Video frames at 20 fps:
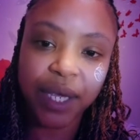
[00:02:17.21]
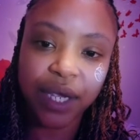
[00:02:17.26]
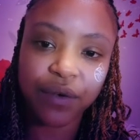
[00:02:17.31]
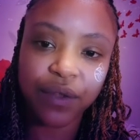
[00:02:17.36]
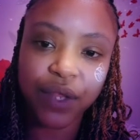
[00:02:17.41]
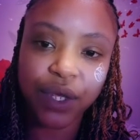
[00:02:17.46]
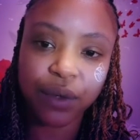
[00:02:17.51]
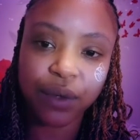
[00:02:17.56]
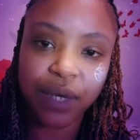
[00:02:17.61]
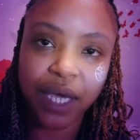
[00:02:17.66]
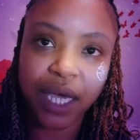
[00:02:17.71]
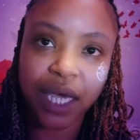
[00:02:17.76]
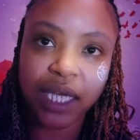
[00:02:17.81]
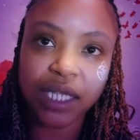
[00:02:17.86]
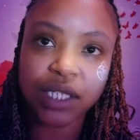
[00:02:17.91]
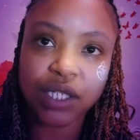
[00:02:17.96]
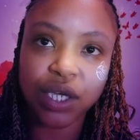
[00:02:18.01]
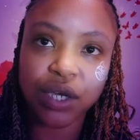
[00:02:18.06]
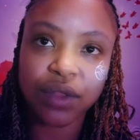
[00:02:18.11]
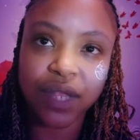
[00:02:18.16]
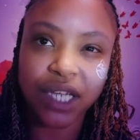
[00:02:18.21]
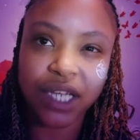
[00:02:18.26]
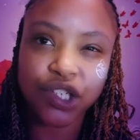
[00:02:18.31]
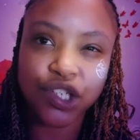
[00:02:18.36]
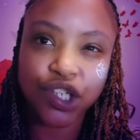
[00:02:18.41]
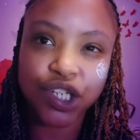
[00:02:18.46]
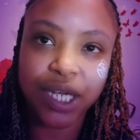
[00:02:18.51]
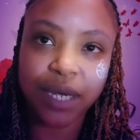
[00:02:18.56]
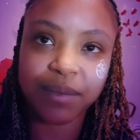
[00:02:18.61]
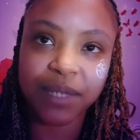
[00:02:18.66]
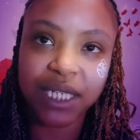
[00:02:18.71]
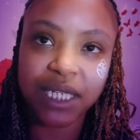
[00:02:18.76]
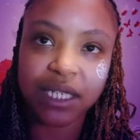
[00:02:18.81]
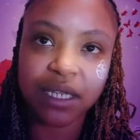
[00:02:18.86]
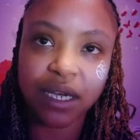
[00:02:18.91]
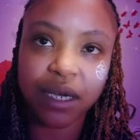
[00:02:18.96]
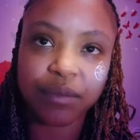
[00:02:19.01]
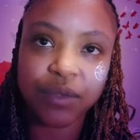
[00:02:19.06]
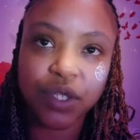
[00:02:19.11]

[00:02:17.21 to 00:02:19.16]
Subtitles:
Here in the UK, so that's GMT time.